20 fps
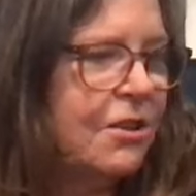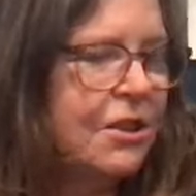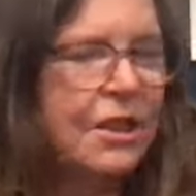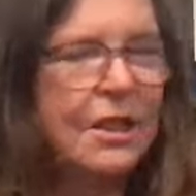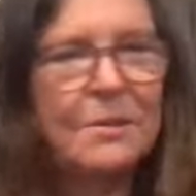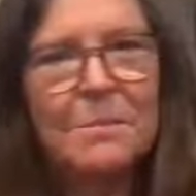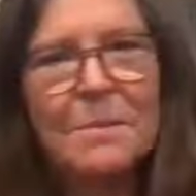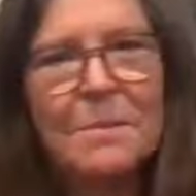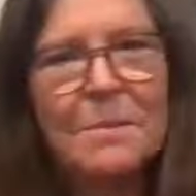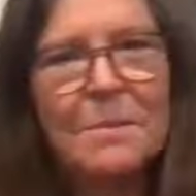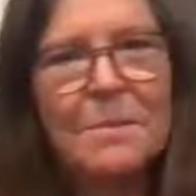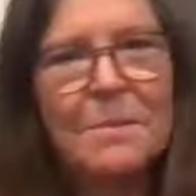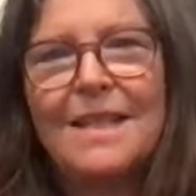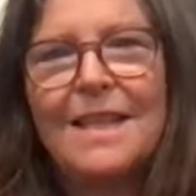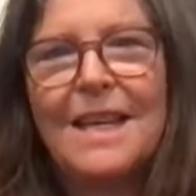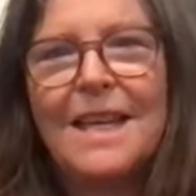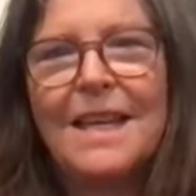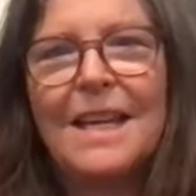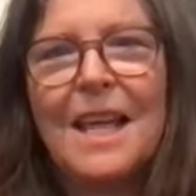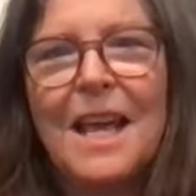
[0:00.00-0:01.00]
she'd missed the
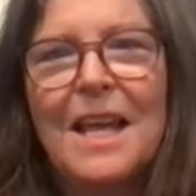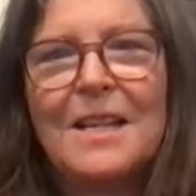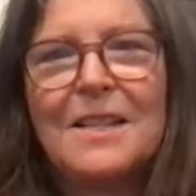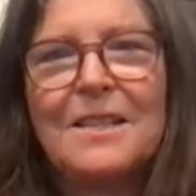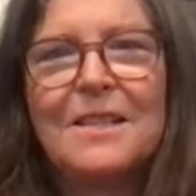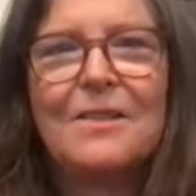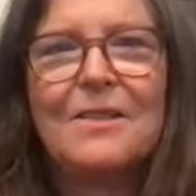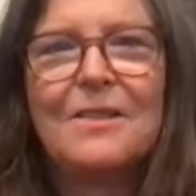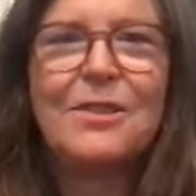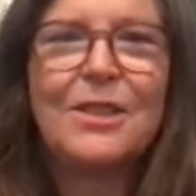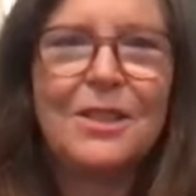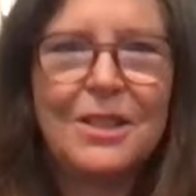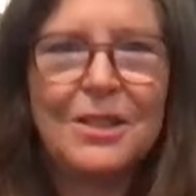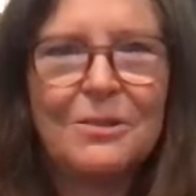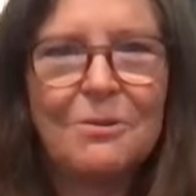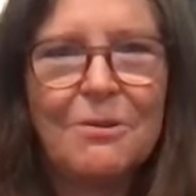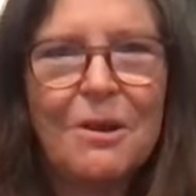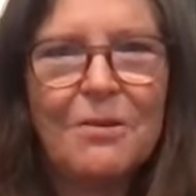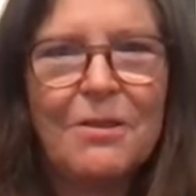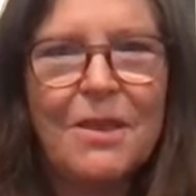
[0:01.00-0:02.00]
deadline. So she
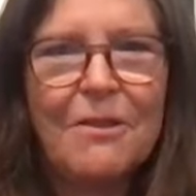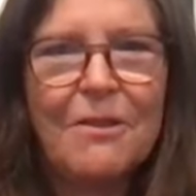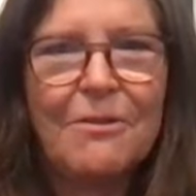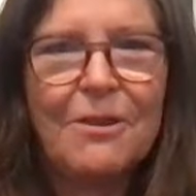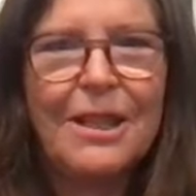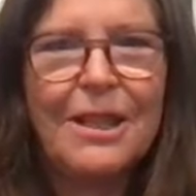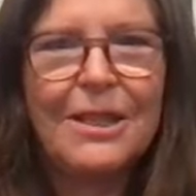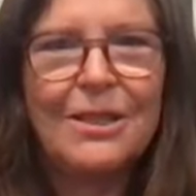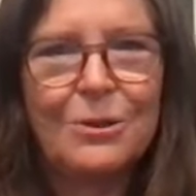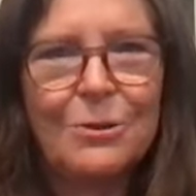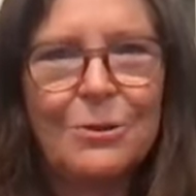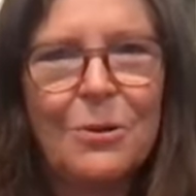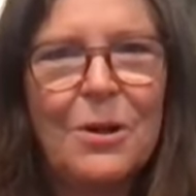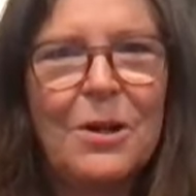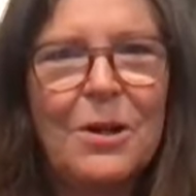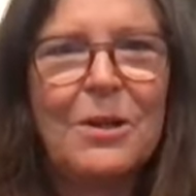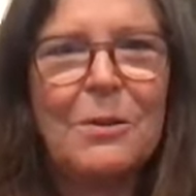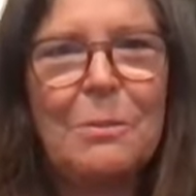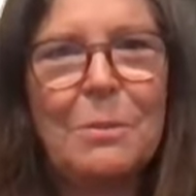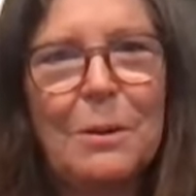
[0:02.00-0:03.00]
just wrote that really
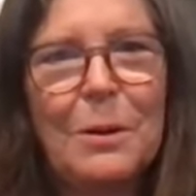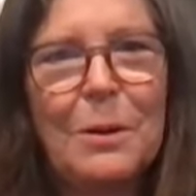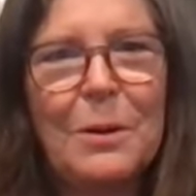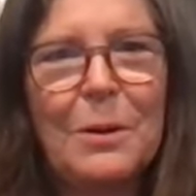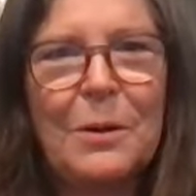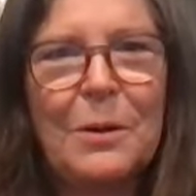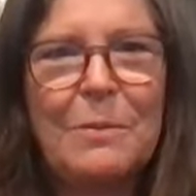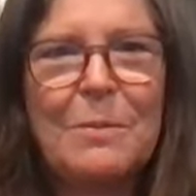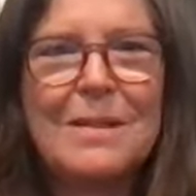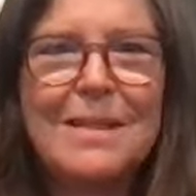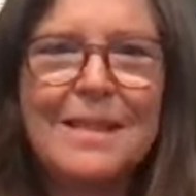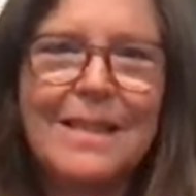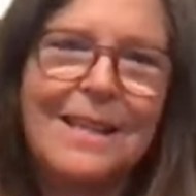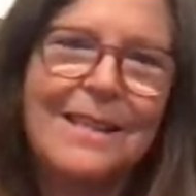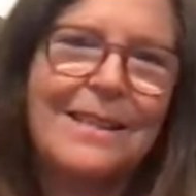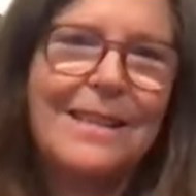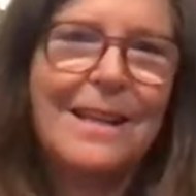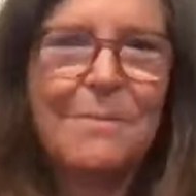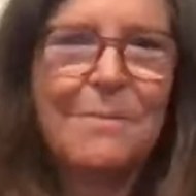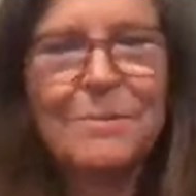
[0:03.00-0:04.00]
short little blurb and
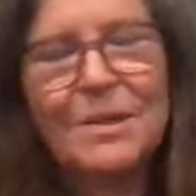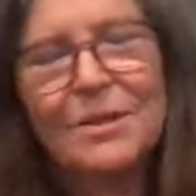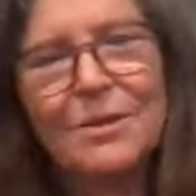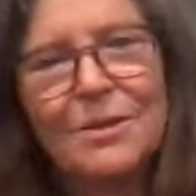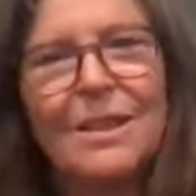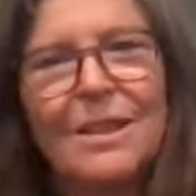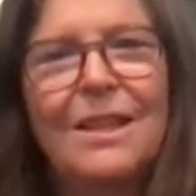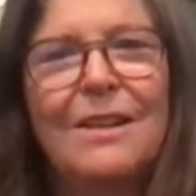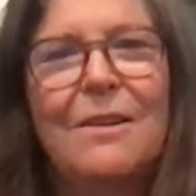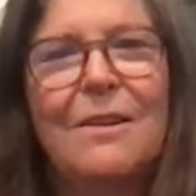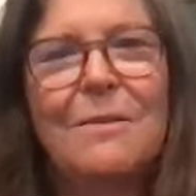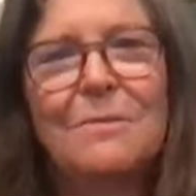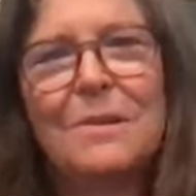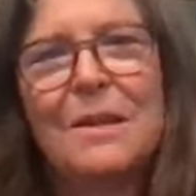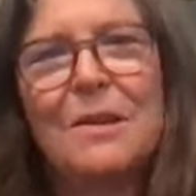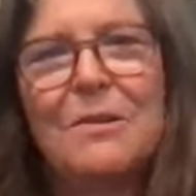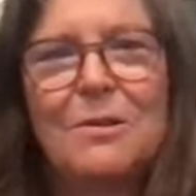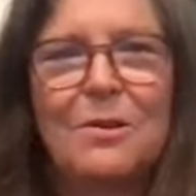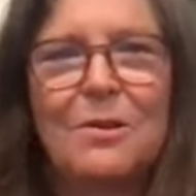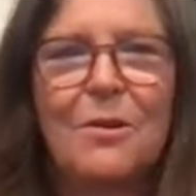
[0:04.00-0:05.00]
said, I'm
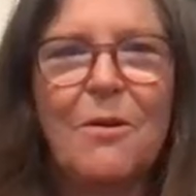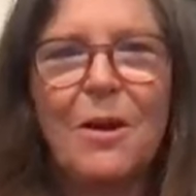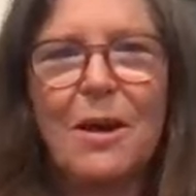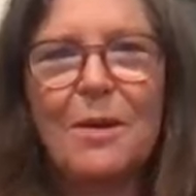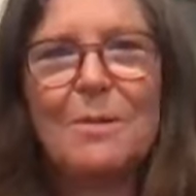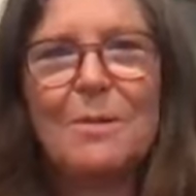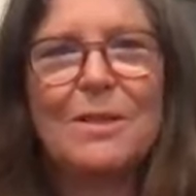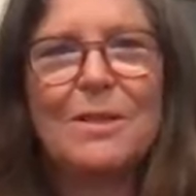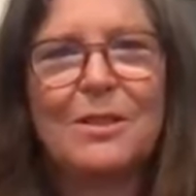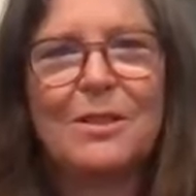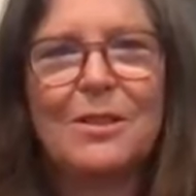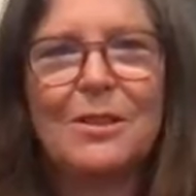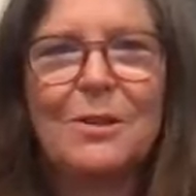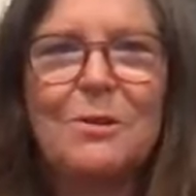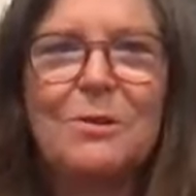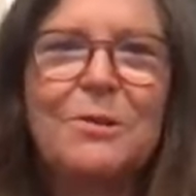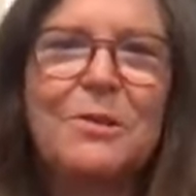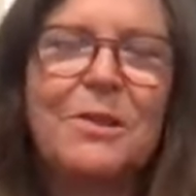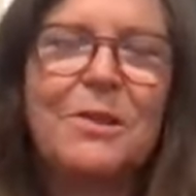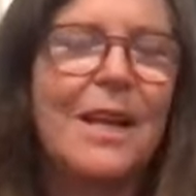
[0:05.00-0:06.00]
so sorry, but just
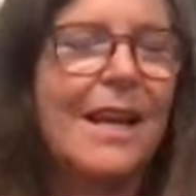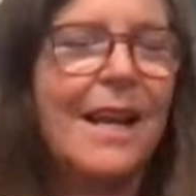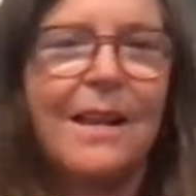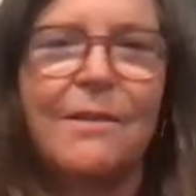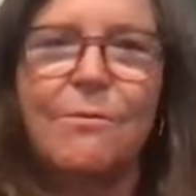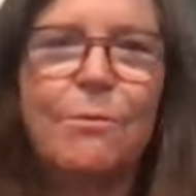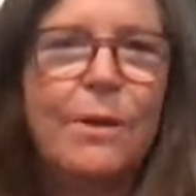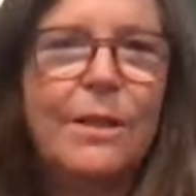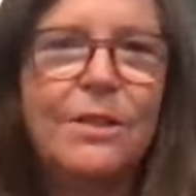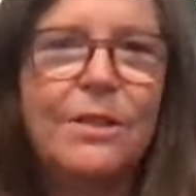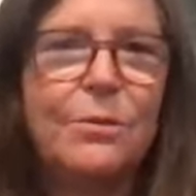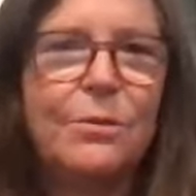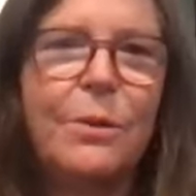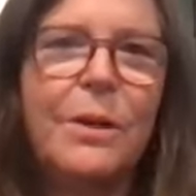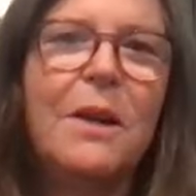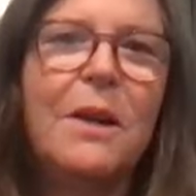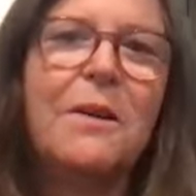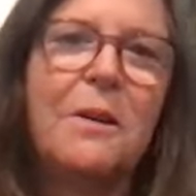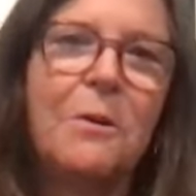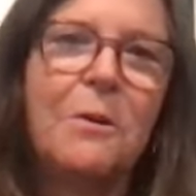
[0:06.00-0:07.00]
use it. And we just
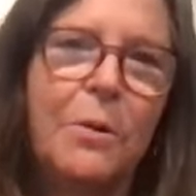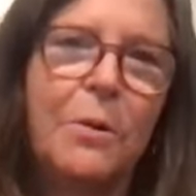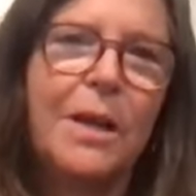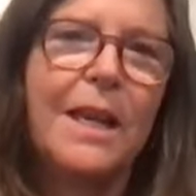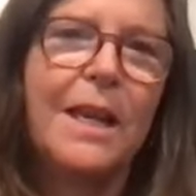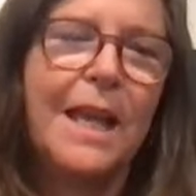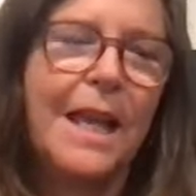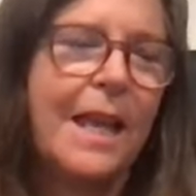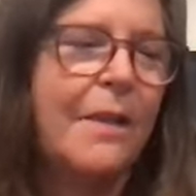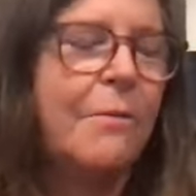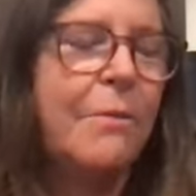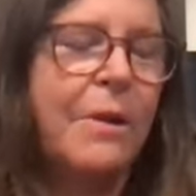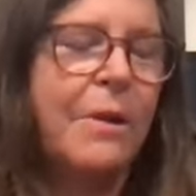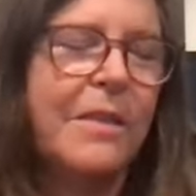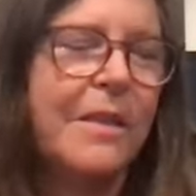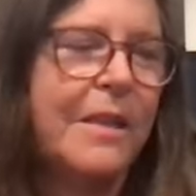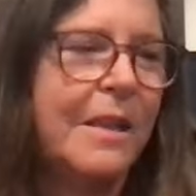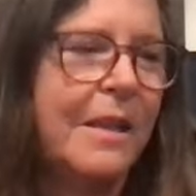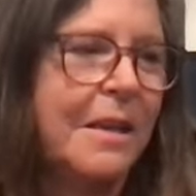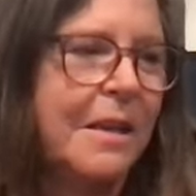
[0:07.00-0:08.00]
went on and went ahead
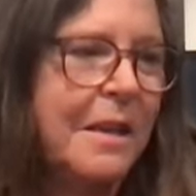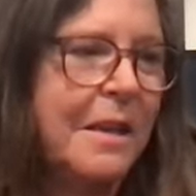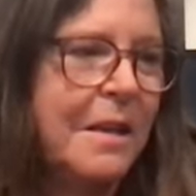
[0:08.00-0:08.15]
with it